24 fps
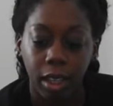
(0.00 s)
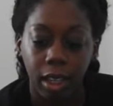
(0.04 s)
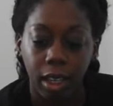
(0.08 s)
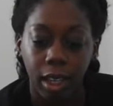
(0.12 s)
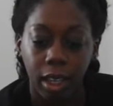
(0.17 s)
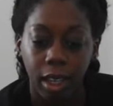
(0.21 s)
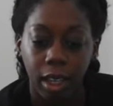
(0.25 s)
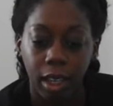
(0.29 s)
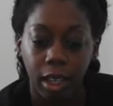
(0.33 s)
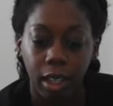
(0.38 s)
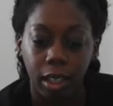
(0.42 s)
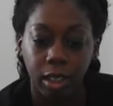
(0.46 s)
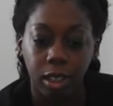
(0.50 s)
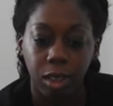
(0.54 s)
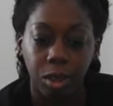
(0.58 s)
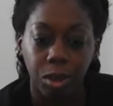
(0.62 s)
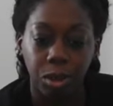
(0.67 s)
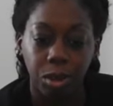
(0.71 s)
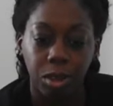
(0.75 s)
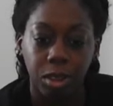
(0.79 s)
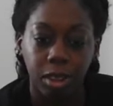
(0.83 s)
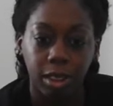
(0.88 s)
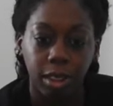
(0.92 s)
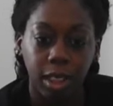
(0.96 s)
And I
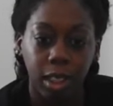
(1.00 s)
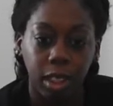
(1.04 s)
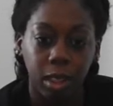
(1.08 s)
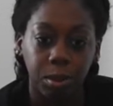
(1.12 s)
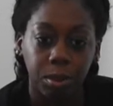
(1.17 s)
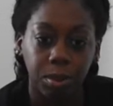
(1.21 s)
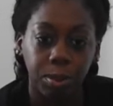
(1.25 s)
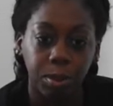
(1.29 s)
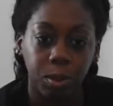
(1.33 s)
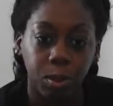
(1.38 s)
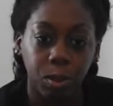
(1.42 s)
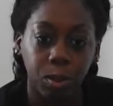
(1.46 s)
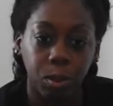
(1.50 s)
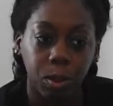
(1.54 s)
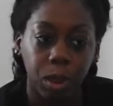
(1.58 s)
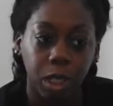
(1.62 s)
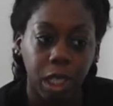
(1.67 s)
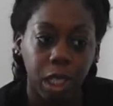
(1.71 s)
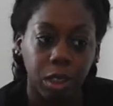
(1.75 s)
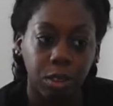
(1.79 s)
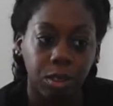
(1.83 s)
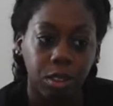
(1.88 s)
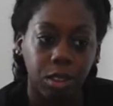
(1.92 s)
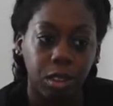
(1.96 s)
use them
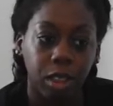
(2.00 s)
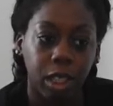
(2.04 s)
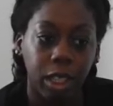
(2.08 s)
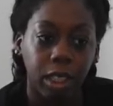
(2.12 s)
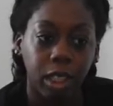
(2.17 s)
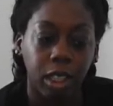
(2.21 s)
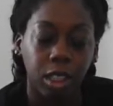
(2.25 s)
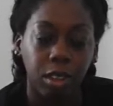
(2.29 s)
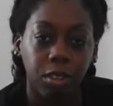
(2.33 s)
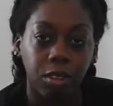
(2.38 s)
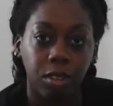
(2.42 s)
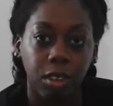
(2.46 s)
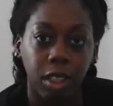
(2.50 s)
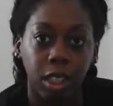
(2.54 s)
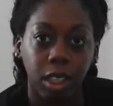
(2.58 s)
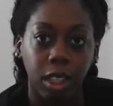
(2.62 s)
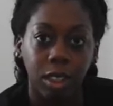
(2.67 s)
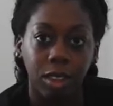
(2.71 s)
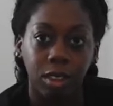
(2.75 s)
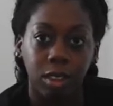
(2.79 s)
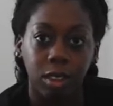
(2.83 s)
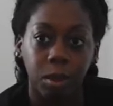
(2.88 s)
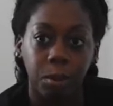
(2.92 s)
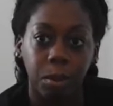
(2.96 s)
whenever I give
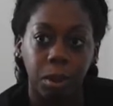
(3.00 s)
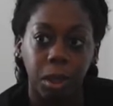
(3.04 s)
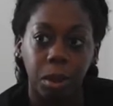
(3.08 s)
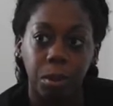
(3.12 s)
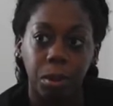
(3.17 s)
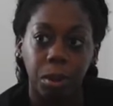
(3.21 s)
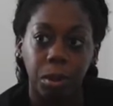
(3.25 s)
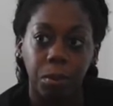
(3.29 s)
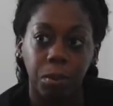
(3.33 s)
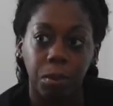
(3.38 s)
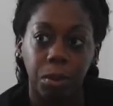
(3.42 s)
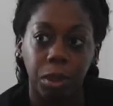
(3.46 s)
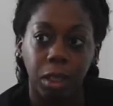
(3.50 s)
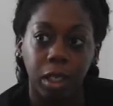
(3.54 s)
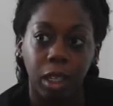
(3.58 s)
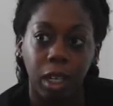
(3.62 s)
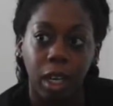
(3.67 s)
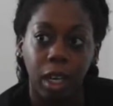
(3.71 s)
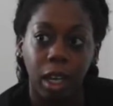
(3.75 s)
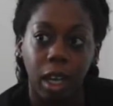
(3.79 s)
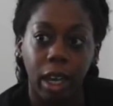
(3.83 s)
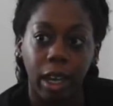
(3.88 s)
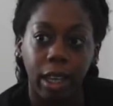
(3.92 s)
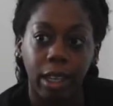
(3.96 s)
things to people, but
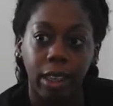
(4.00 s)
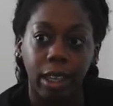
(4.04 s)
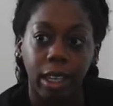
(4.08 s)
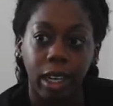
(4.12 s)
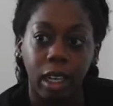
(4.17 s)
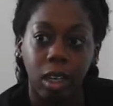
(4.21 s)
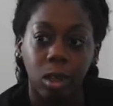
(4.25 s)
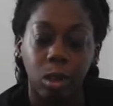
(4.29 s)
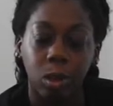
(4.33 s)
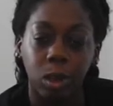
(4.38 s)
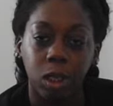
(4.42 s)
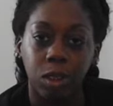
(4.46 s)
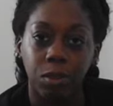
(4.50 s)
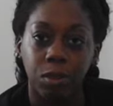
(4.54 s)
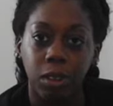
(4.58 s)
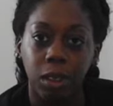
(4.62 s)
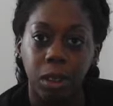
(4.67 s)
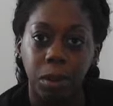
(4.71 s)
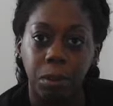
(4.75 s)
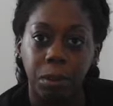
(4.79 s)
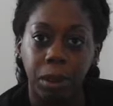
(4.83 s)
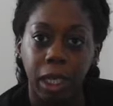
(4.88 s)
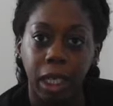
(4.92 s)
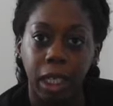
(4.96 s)
then I always
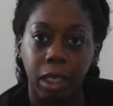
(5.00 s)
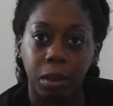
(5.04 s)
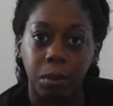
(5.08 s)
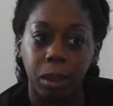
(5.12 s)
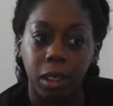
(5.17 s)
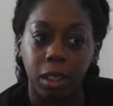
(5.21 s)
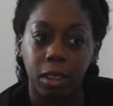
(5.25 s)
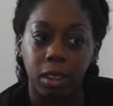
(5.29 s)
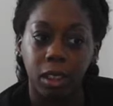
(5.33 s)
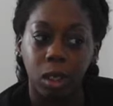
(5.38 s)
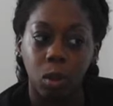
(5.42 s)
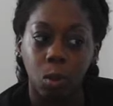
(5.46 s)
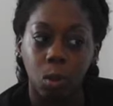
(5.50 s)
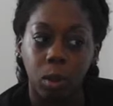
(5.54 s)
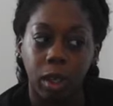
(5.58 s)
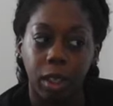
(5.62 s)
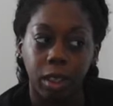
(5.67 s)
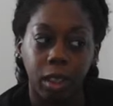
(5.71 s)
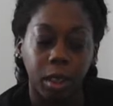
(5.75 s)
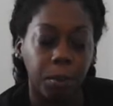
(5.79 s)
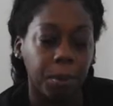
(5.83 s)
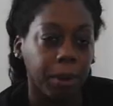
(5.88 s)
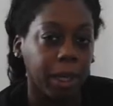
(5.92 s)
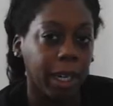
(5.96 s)
feel bad because I
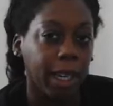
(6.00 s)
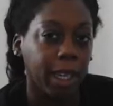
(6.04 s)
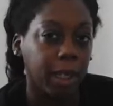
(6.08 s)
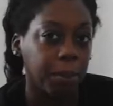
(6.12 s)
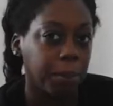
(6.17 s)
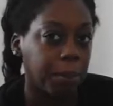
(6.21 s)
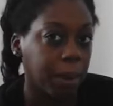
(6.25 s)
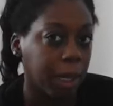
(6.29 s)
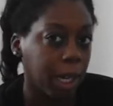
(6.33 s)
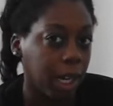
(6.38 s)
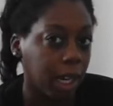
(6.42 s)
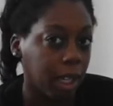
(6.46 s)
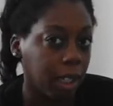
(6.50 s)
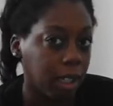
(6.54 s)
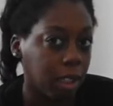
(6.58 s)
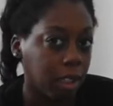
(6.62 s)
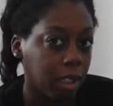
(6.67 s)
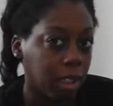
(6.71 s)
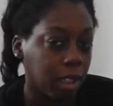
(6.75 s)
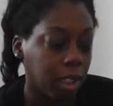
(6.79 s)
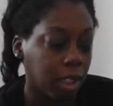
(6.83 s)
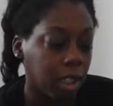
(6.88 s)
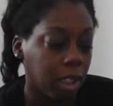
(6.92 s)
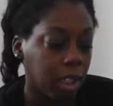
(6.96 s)
want the bag back.
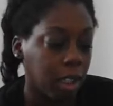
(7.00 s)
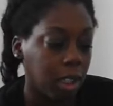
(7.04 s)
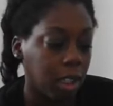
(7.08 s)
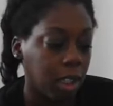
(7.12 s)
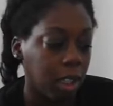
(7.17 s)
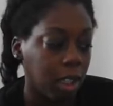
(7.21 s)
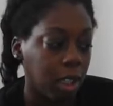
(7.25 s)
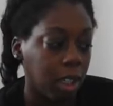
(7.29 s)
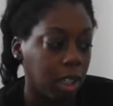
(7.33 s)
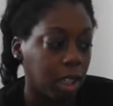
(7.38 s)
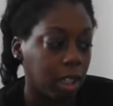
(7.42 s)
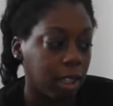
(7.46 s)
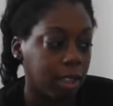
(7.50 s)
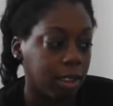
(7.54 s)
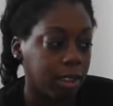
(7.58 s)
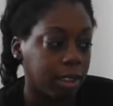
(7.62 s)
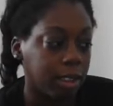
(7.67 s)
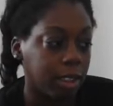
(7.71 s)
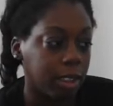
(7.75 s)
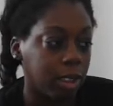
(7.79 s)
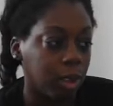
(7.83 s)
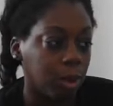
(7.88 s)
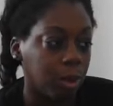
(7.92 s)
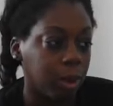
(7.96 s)
And it's
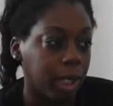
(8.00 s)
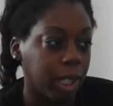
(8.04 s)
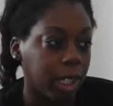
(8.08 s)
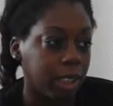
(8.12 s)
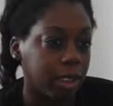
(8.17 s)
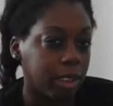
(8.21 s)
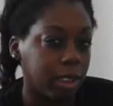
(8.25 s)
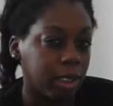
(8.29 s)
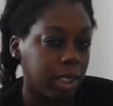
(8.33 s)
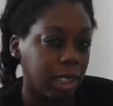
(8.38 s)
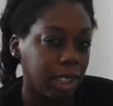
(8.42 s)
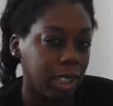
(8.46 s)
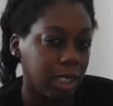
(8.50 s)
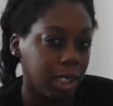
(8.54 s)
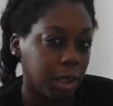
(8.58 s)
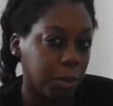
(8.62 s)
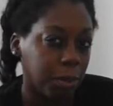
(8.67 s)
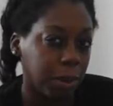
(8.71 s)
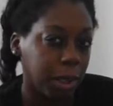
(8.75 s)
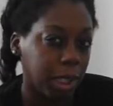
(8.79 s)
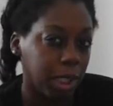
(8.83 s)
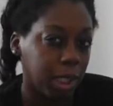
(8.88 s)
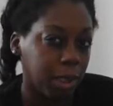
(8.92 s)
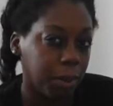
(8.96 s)
like, you can't take the
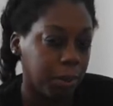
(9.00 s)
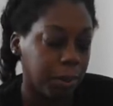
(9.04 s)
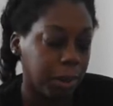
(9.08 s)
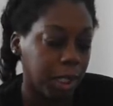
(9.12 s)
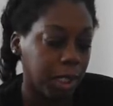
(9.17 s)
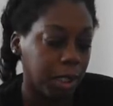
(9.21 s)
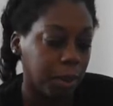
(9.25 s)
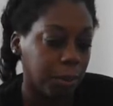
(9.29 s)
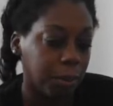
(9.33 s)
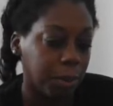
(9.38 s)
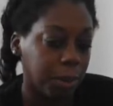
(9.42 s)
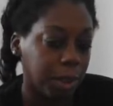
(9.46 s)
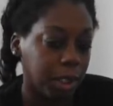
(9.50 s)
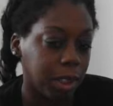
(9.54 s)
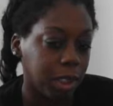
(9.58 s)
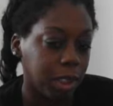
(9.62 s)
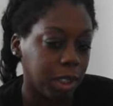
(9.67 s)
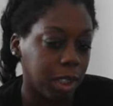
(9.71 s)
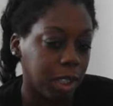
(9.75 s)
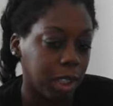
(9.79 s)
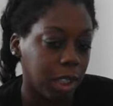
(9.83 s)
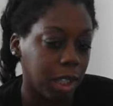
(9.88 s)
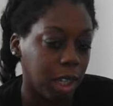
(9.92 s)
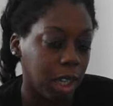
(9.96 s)
bag back, but
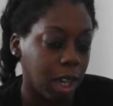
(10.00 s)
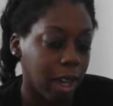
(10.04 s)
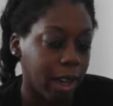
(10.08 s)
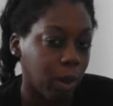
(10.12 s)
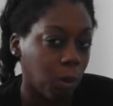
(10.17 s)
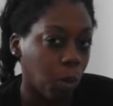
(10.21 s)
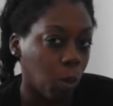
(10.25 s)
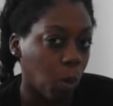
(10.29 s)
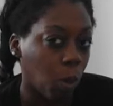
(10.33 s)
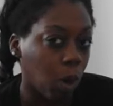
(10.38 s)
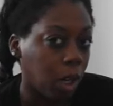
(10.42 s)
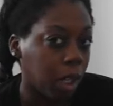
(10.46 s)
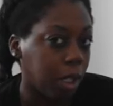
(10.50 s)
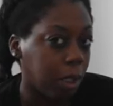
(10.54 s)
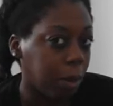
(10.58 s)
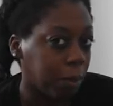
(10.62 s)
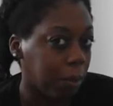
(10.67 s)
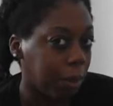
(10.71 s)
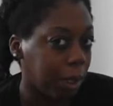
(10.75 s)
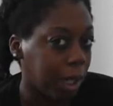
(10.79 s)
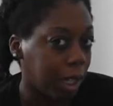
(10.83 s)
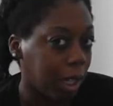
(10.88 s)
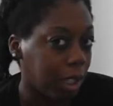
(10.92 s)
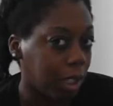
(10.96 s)
I want it
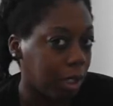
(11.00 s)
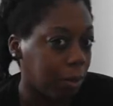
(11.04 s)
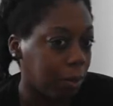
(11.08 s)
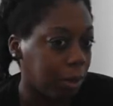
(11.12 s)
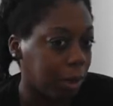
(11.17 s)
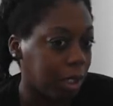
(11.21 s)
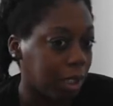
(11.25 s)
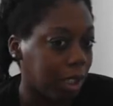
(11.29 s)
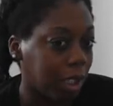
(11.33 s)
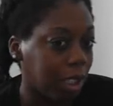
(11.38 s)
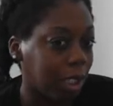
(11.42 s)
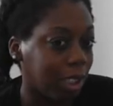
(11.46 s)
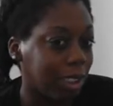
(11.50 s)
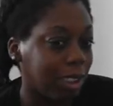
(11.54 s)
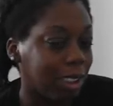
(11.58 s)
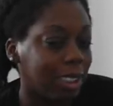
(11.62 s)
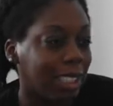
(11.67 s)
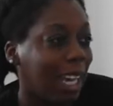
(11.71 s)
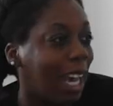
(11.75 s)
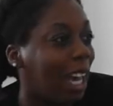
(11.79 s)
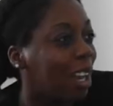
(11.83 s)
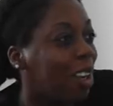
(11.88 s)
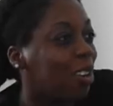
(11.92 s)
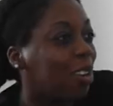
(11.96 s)
back because
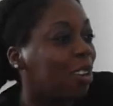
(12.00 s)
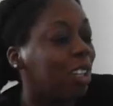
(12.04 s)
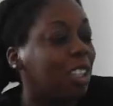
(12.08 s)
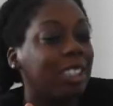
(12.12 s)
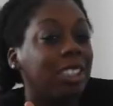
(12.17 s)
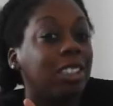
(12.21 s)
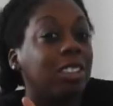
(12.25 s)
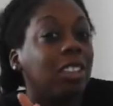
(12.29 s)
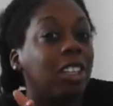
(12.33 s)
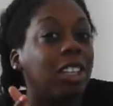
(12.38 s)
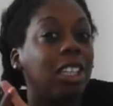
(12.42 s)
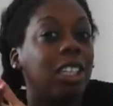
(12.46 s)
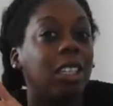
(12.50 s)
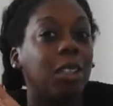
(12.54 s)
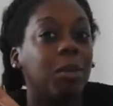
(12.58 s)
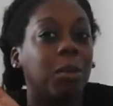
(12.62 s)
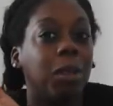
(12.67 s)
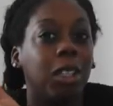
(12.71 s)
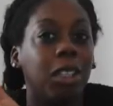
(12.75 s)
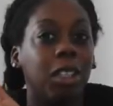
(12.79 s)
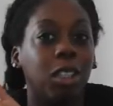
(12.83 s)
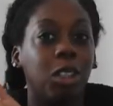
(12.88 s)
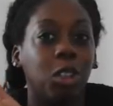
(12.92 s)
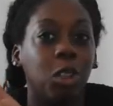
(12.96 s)
it's not like I'm
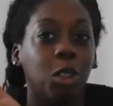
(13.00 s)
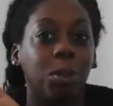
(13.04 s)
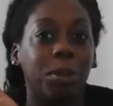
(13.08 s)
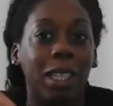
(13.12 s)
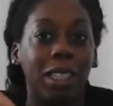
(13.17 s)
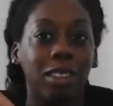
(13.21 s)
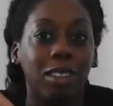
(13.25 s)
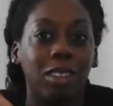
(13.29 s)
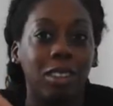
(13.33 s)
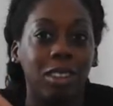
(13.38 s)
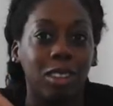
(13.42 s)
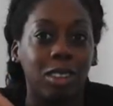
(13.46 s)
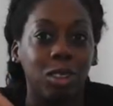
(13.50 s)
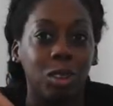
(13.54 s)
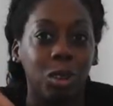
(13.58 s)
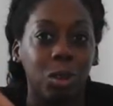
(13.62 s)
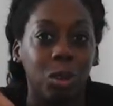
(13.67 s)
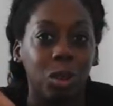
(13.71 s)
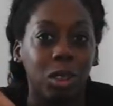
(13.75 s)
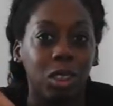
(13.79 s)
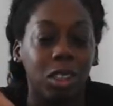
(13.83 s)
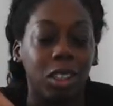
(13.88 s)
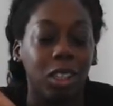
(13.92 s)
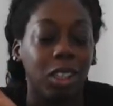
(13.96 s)
not going to go back to the
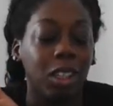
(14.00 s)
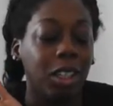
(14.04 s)
store.